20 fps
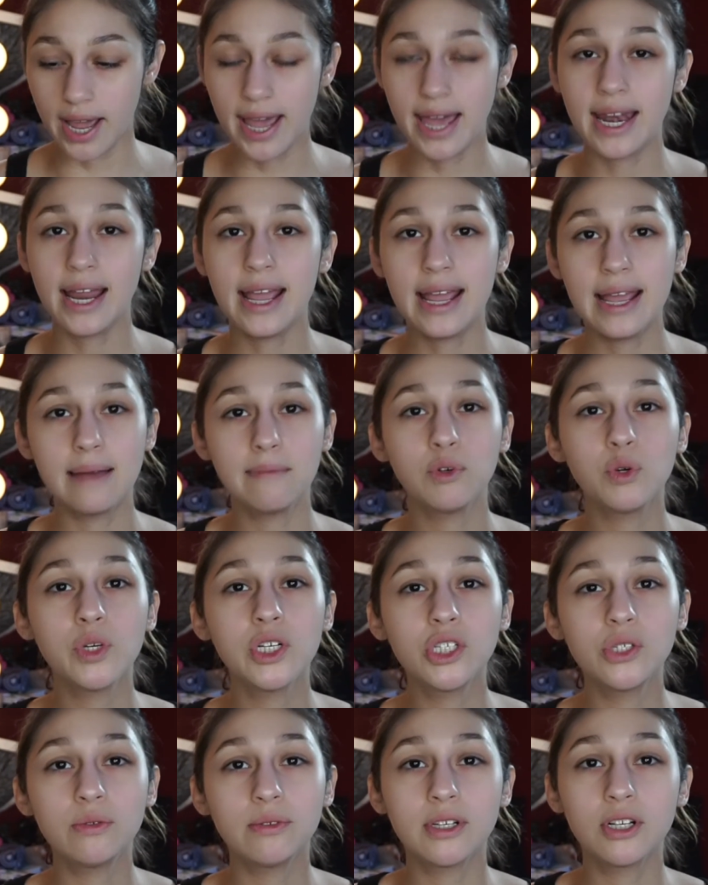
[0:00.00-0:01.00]
and I am
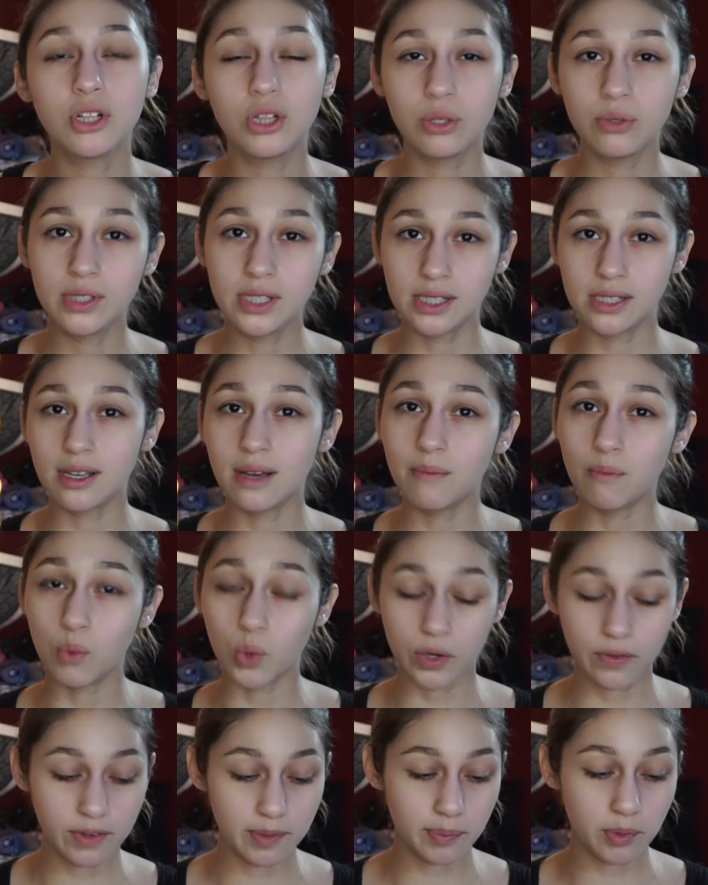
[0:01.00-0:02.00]
going to include some
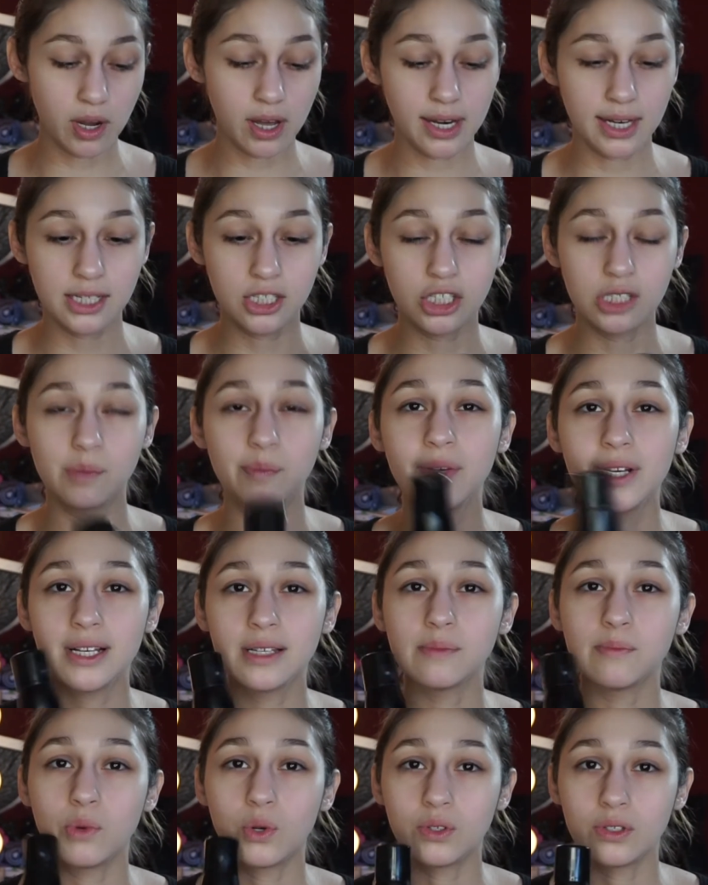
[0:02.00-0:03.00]
Morphe products just
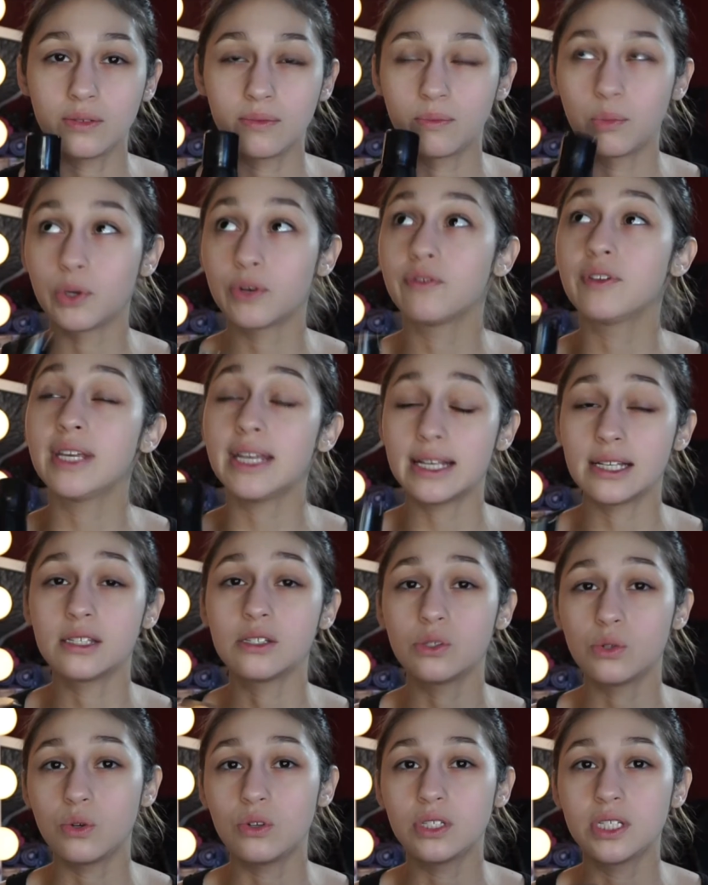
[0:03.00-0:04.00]
because Morphe is
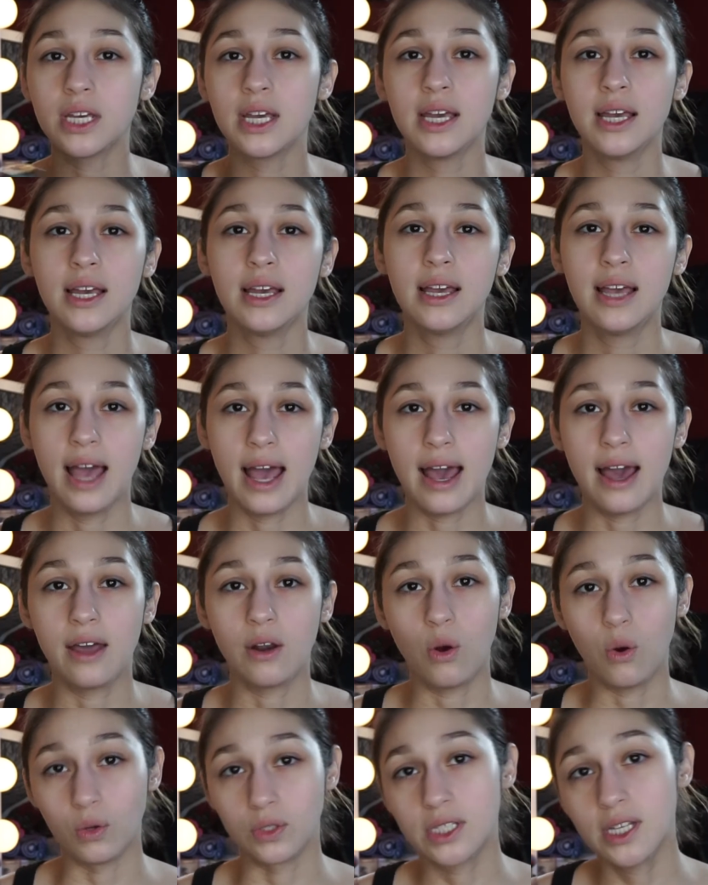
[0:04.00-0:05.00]
sold
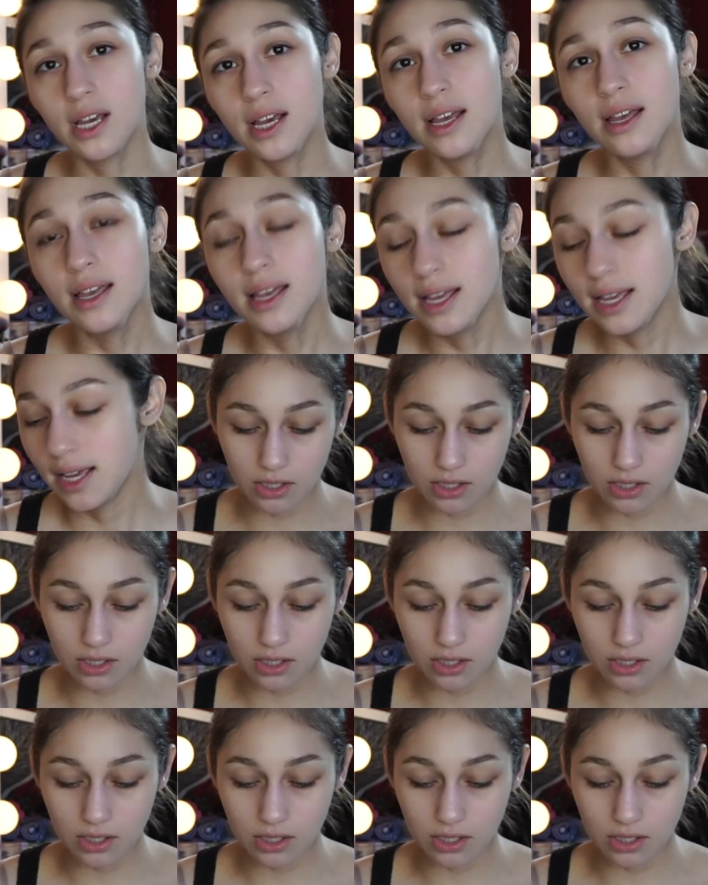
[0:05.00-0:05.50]
at Ulta.